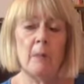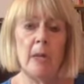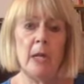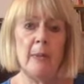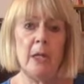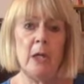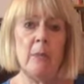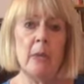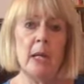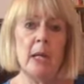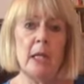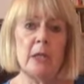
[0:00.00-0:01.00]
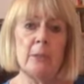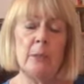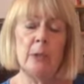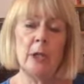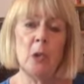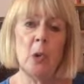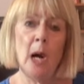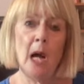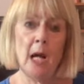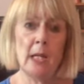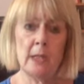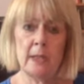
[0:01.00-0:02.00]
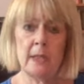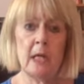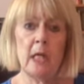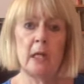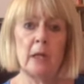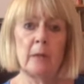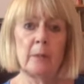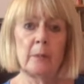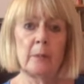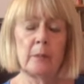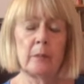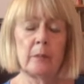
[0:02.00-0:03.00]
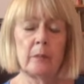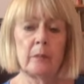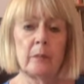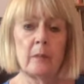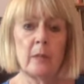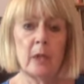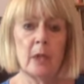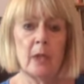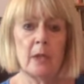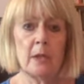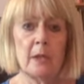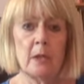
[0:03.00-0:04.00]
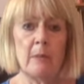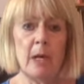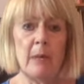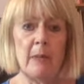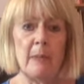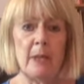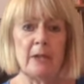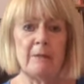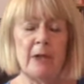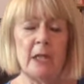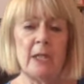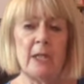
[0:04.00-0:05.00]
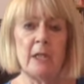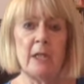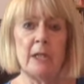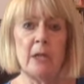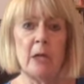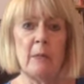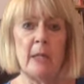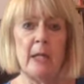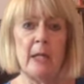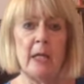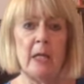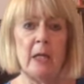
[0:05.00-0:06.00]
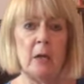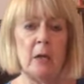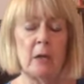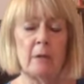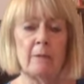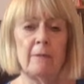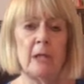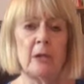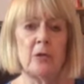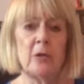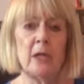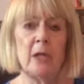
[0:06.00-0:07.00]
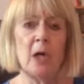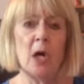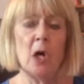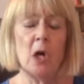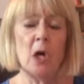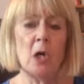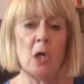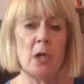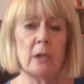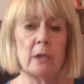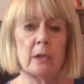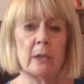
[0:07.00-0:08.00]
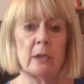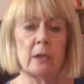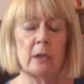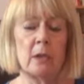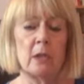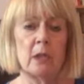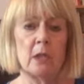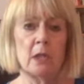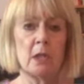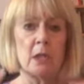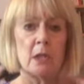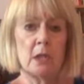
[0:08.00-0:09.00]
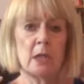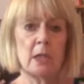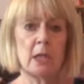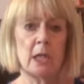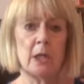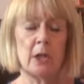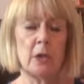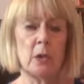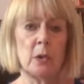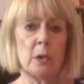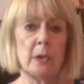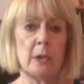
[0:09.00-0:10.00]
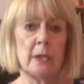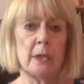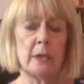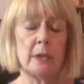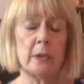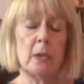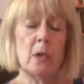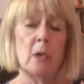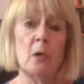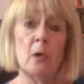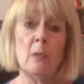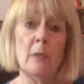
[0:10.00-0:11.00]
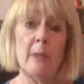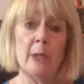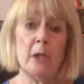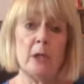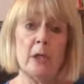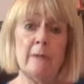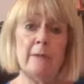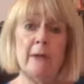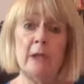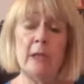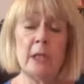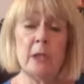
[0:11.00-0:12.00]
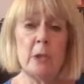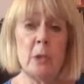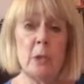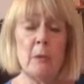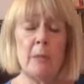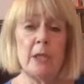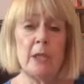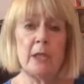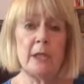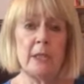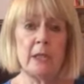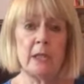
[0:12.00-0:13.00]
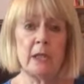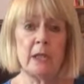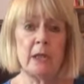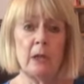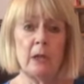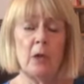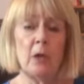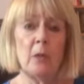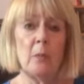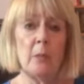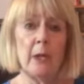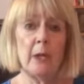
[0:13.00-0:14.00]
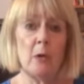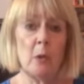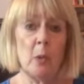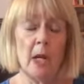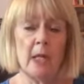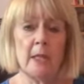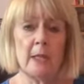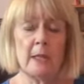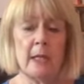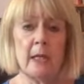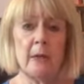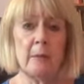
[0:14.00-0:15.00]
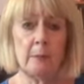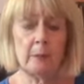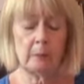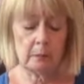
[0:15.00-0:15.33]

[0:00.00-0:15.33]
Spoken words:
And maybe you might like to bring your hands there. So it might be butterflies in the tummy, fluttering in the heart, tight shoulders, or maybe you don't feel that at all, but just bring your awareness there.